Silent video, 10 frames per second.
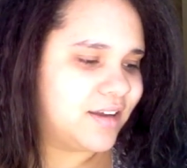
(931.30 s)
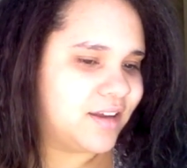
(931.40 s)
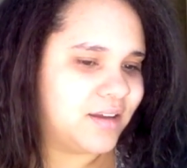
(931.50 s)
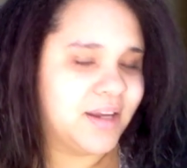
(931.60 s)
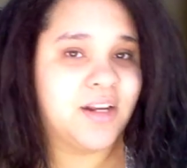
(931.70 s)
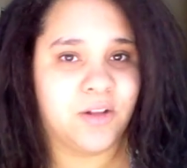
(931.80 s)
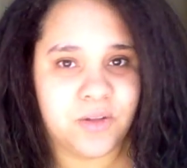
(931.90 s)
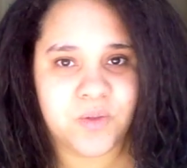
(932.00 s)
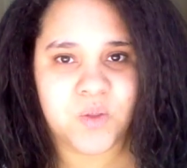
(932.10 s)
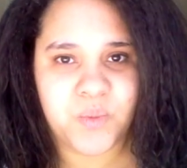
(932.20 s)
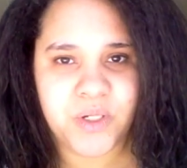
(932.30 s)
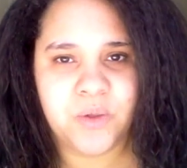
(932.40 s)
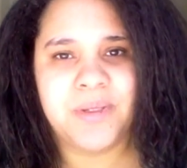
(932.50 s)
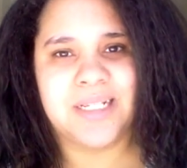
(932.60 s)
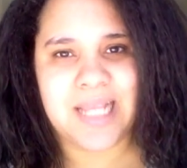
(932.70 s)
uh, I got to close this
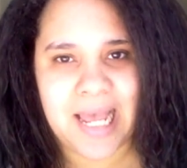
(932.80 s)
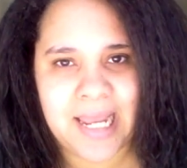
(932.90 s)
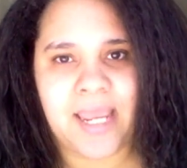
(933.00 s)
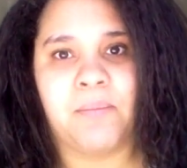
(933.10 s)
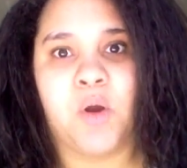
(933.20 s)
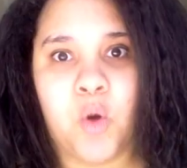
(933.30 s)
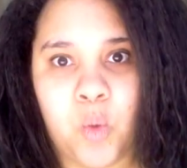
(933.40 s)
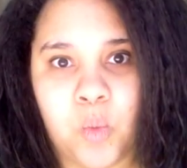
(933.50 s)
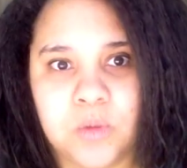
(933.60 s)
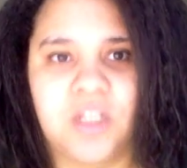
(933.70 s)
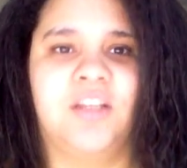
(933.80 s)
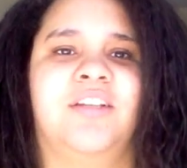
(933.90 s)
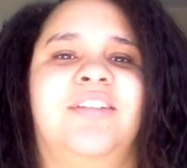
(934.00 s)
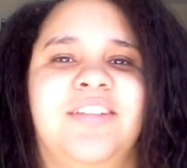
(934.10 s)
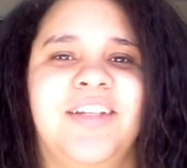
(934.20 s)
window because I am cold.
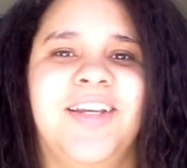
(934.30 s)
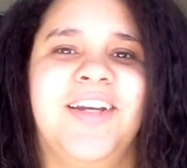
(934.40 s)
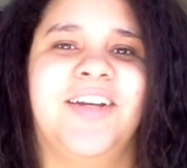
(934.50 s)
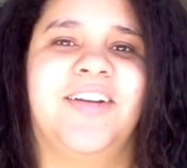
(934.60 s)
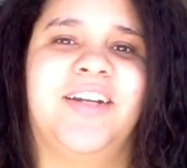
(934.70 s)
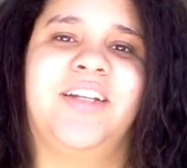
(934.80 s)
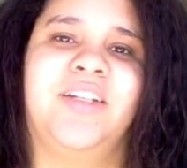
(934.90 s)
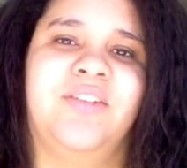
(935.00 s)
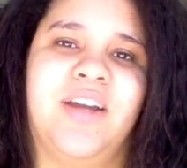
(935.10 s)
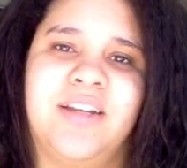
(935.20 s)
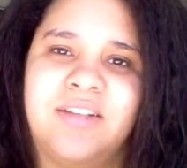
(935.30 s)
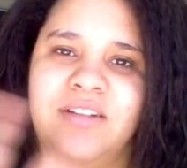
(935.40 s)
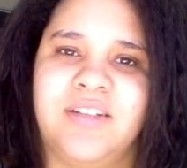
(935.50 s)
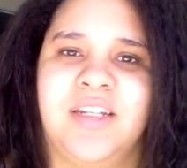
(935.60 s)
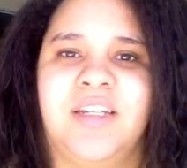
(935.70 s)
Alright, you
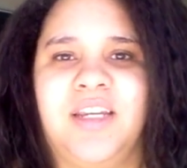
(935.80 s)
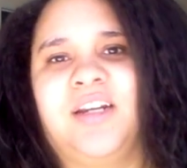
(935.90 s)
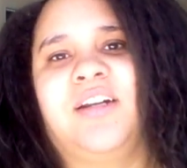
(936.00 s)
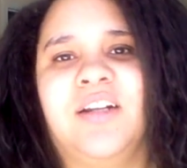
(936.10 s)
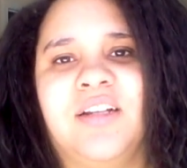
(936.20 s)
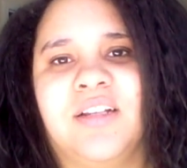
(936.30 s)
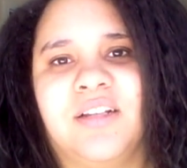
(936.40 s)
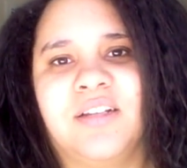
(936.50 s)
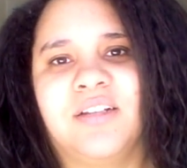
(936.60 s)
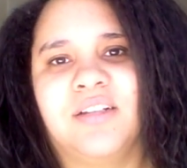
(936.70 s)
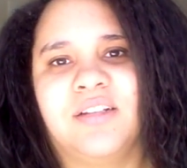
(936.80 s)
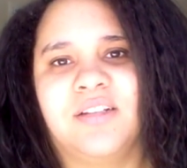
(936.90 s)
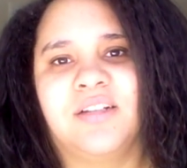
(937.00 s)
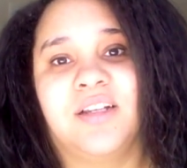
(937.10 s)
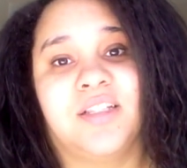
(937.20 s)
guys all take care.
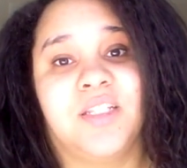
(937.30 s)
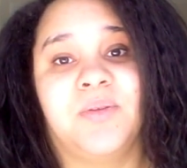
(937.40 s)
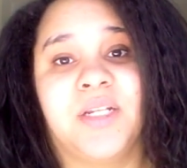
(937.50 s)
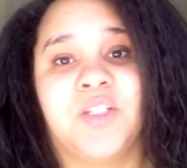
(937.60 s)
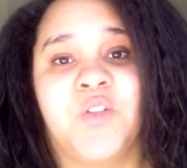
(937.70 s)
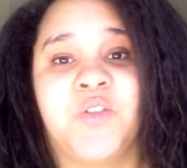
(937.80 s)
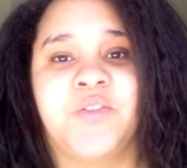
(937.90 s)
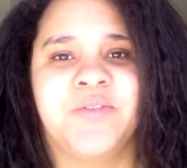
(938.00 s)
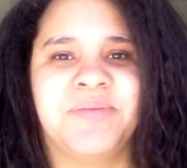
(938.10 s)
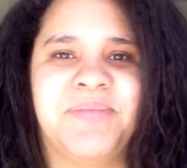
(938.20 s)
I'll see you again soon.